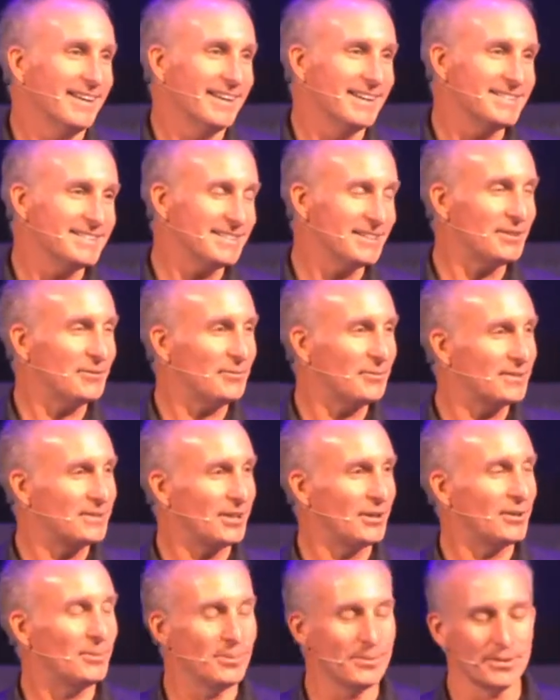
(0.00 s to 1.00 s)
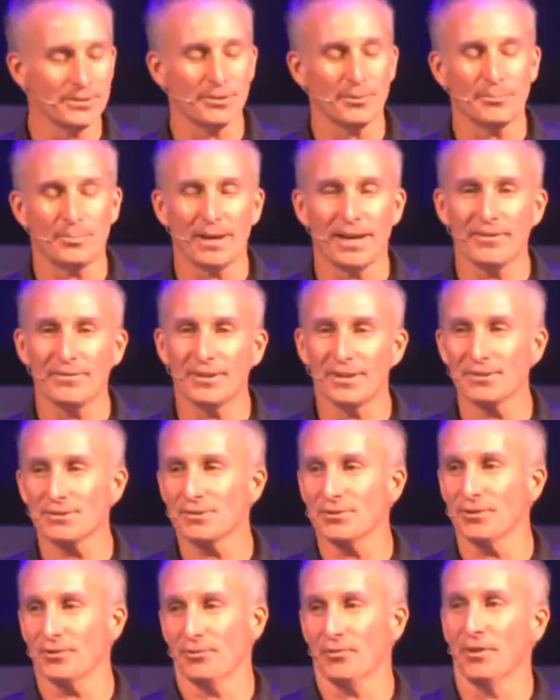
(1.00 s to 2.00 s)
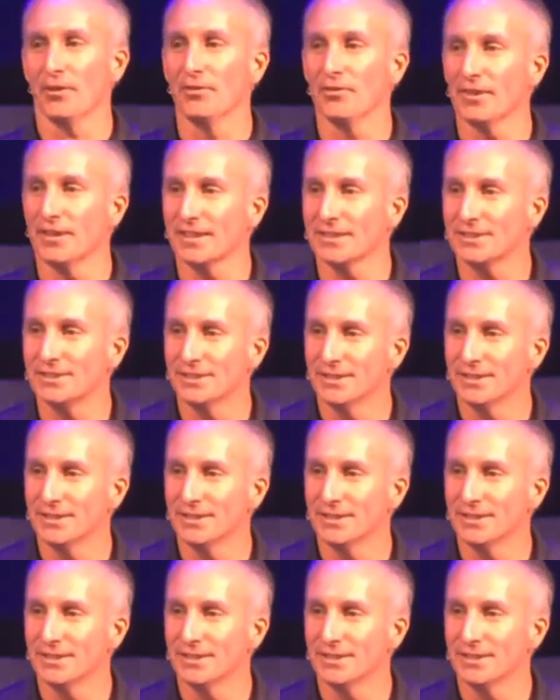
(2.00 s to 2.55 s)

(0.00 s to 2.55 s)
Isn't it terrible that the bad things are the fun things?